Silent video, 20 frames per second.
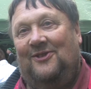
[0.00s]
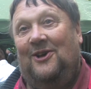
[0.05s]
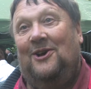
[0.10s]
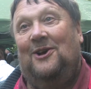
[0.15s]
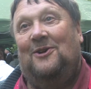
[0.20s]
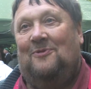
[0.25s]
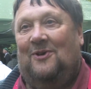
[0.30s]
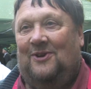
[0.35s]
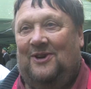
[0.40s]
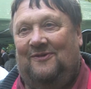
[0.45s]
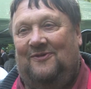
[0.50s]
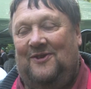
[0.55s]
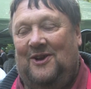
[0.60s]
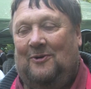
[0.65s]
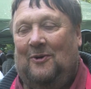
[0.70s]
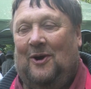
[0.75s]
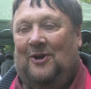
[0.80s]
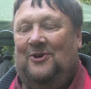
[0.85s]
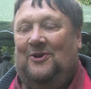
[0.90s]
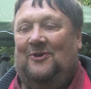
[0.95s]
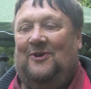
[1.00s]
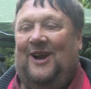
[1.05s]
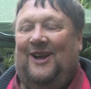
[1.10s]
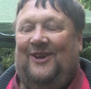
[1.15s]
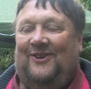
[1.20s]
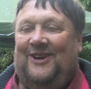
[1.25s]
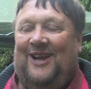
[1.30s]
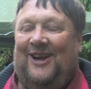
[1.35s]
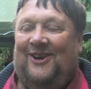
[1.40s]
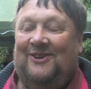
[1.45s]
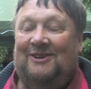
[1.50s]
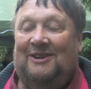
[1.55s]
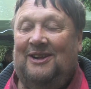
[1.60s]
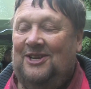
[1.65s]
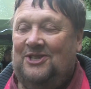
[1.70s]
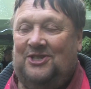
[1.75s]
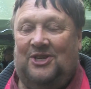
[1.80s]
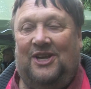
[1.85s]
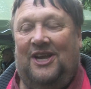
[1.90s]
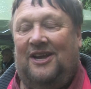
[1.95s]
and third one if you wander around now.
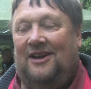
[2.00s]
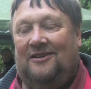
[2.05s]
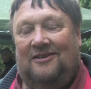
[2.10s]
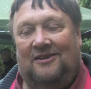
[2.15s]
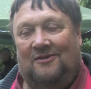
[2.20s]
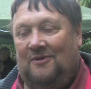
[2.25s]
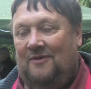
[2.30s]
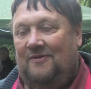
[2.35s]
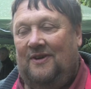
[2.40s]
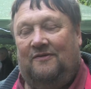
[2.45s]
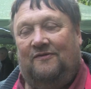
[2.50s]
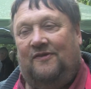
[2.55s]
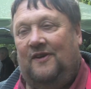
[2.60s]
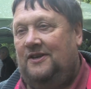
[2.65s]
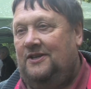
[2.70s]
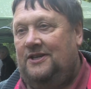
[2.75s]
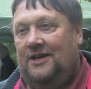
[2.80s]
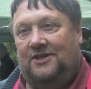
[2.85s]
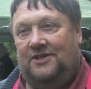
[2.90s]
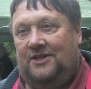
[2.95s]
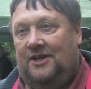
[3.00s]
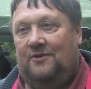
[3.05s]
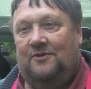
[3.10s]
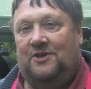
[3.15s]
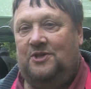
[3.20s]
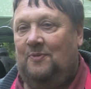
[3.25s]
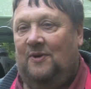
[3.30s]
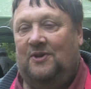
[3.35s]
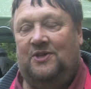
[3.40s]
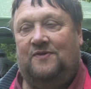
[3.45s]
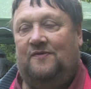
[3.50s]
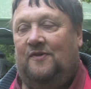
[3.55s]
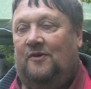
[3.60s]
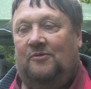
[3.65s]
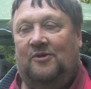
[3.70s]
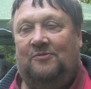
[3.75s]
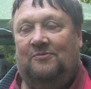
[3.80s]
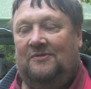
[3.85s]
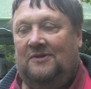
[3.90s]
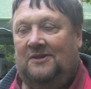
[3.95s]
So yeah, we've had fantastic response
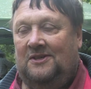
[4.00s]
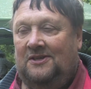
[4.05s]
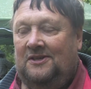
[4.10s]
from them.